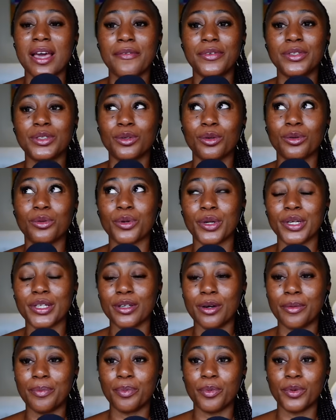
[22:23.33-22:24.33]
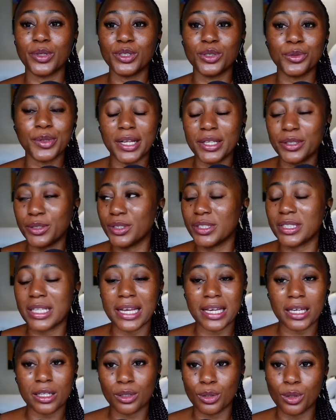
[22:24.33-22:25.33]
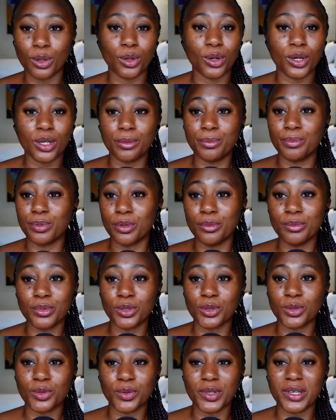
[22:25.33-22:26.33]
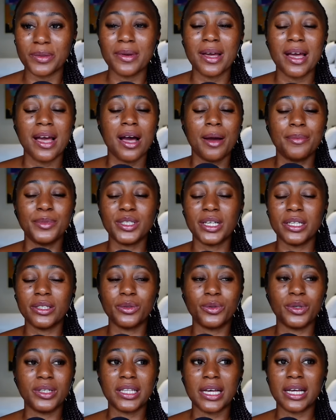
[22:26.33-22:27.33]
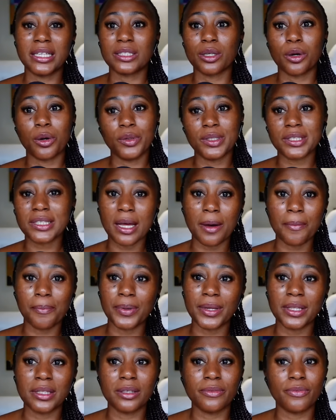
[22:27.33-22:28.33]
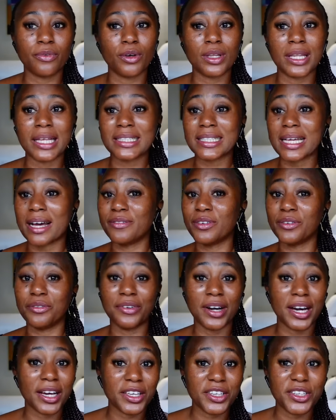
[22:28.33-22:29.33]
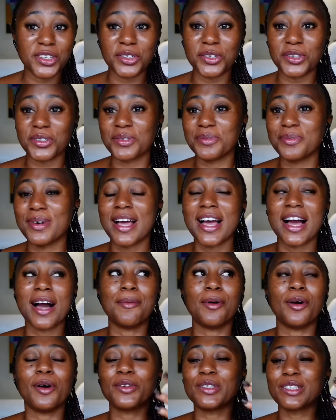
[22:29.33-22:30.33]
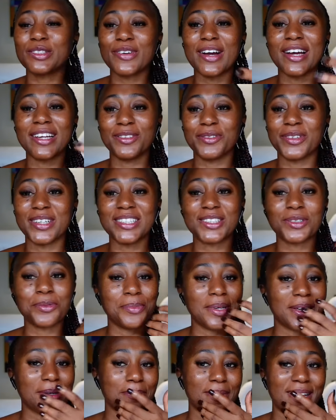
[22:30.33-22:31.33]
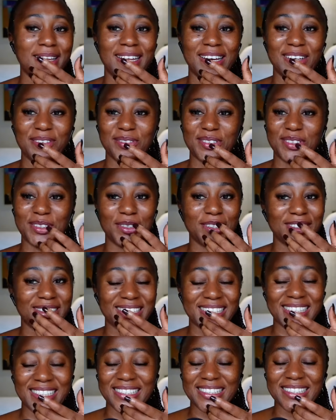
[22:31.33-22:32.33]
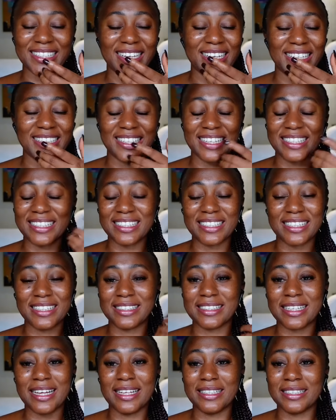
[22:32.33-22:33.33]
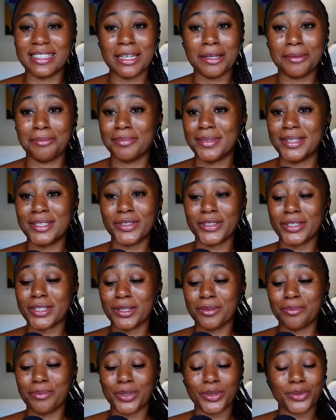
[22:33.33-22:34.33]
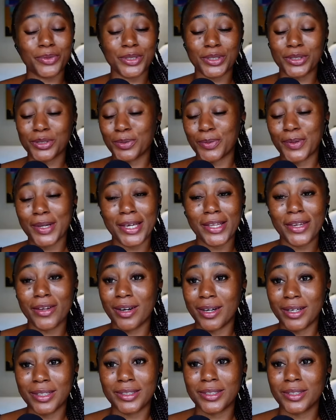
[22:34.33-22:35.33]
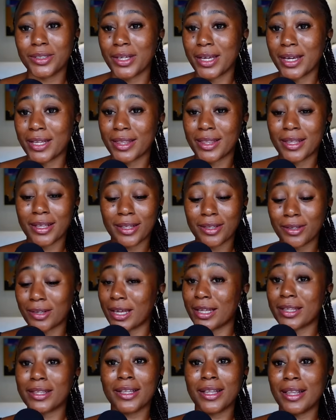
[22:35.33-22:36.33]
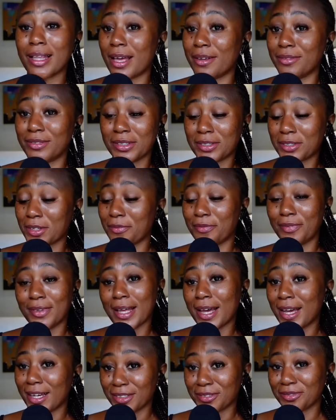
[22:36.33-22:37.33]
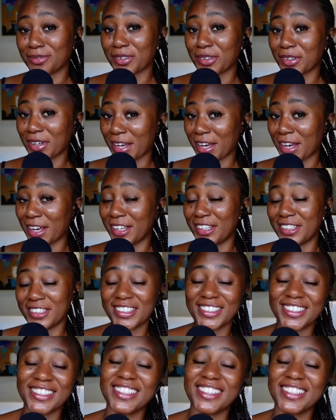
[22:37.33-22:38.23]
Even though growing up, we usually use like local broom to sweep. I'm usually the one that is always campaigning for let's have a vacuum. I'm always finding a way to make my life a lot easier than it is. And yeah, it's just inbuilt. We're just working hard to get the life, the soft life, okay?